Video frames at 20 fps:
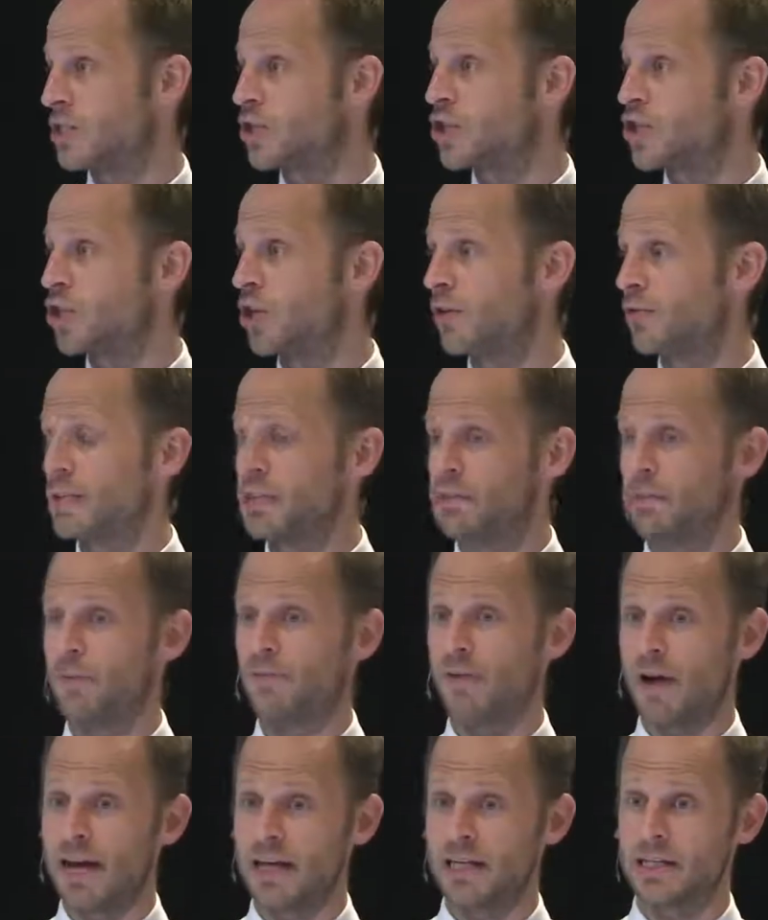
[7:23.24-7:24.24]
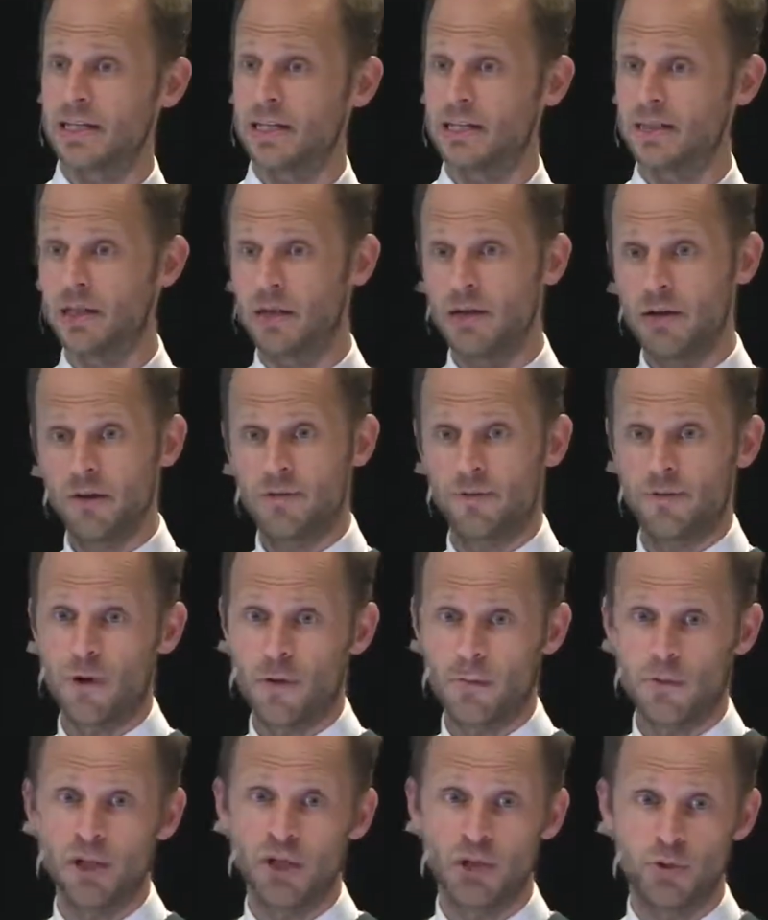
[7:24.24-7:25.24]
service providers
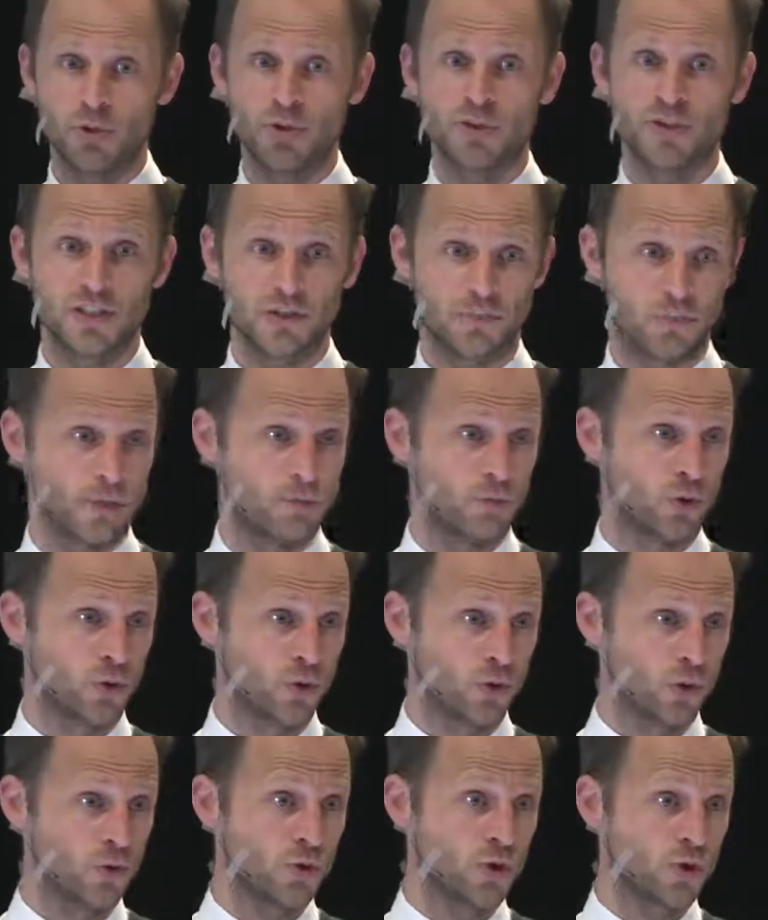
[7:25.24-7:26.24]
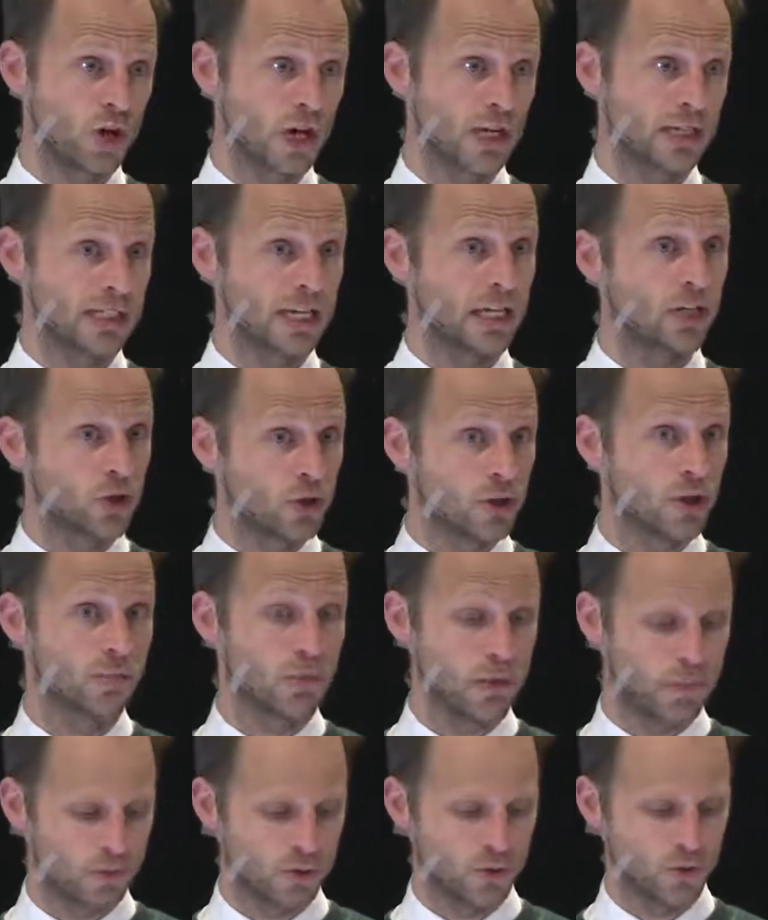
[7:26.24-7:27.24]
from the community of people who use drugs, including
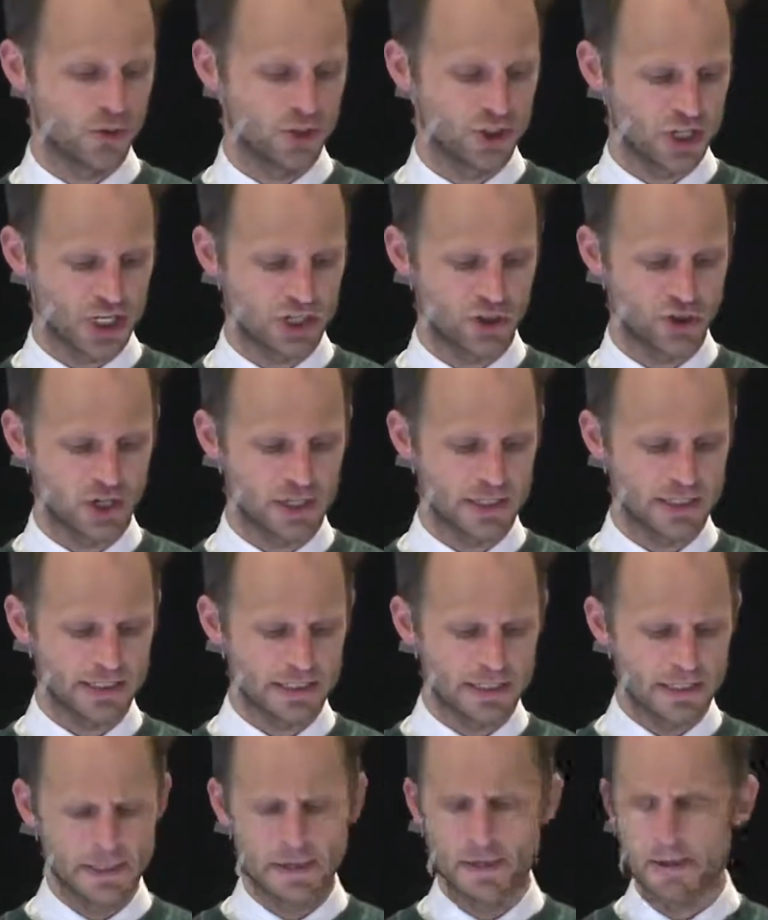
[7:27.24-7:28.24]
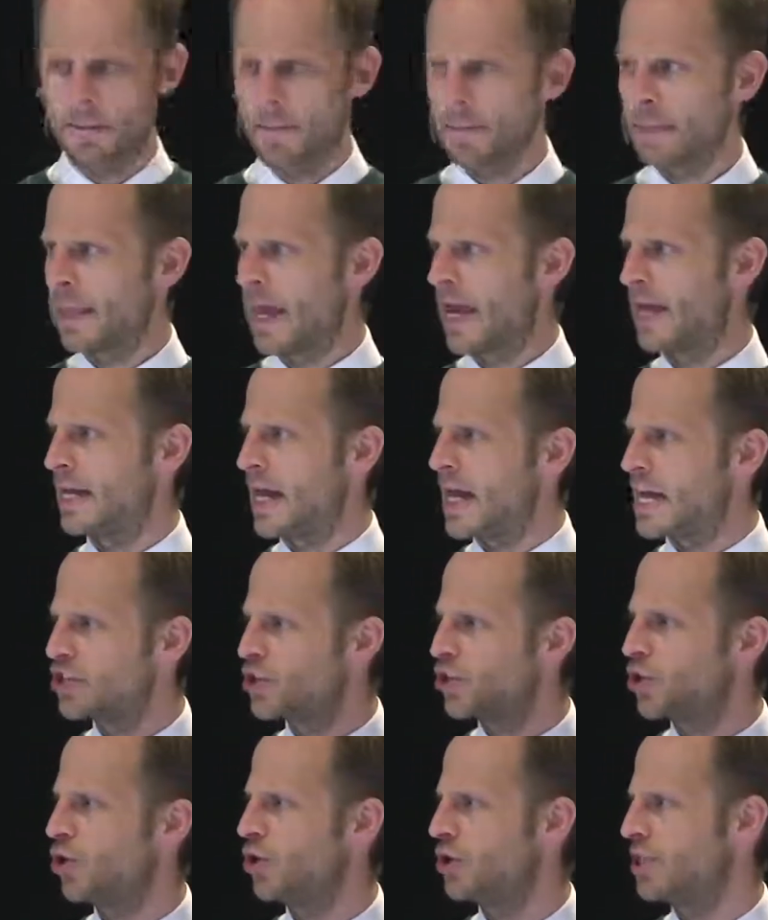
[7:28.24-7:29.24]
people who inject drugs. And as
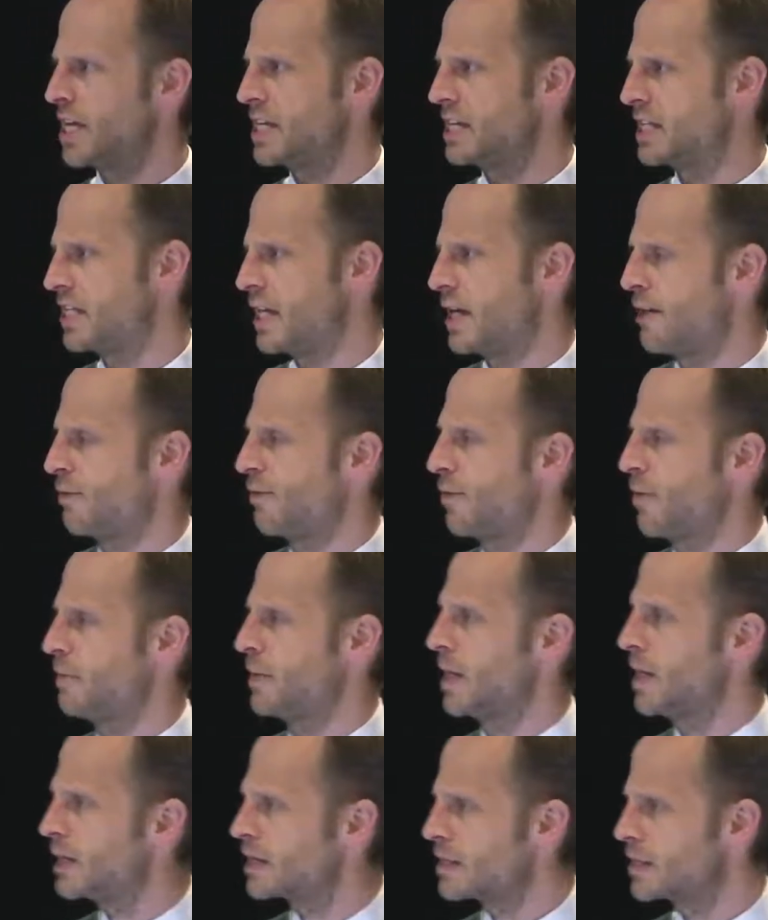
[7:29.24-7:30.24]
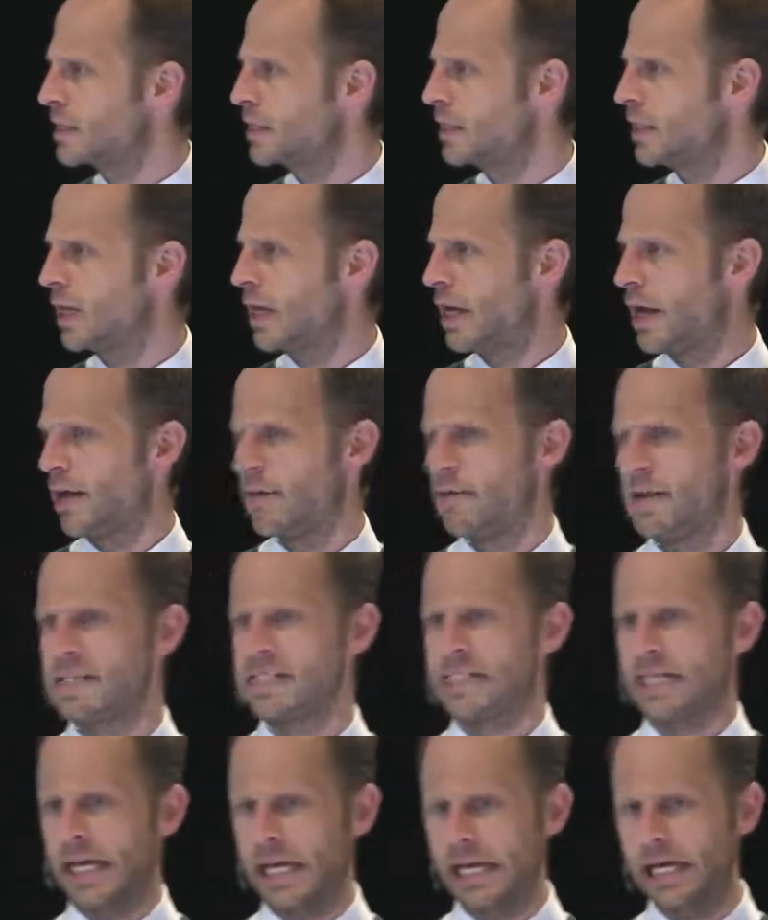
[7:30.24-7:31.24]
you heard yesterday from Nelson, there's
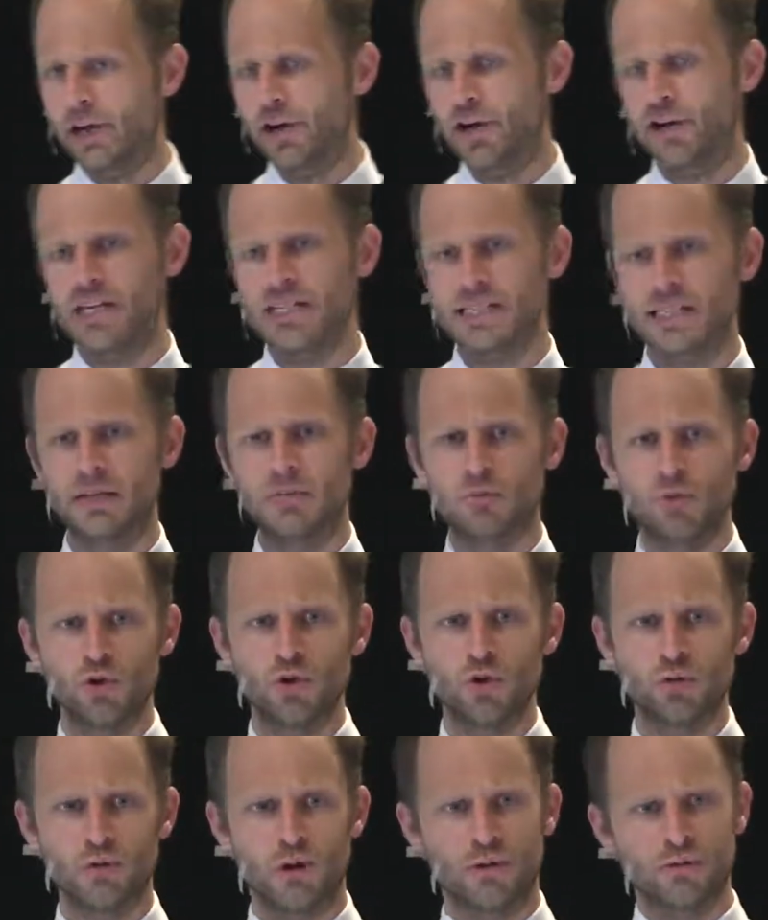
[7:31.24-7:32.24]
an increasing move of